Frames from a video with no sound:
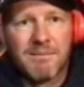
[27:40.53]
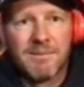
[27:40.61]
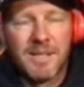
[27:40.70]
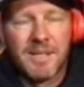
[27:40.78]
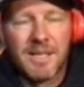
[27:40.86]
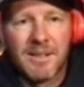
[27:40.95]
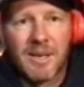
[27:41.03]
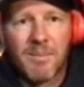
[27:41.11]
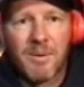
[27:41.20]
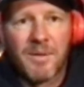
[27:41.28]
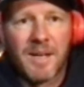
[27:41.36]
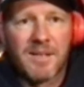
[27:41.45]
you know, a
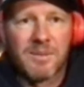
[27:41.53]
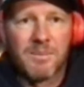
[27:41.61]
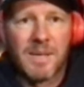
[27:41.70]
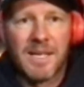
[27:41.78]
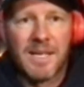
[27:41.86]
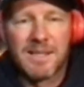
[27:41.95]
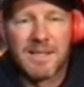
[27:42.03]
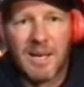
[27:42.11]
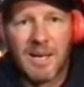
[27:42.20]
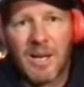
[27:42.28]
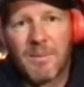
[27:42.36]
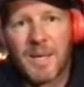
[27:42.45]
couple of thousand meters and
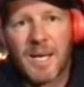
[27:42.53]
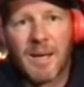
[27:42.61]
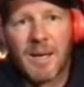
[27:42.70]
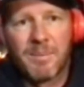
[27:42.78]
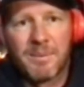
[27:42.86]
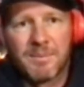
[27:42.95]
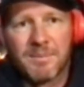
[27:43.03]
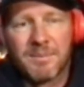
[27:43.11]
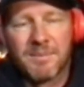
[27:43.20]
climbing up and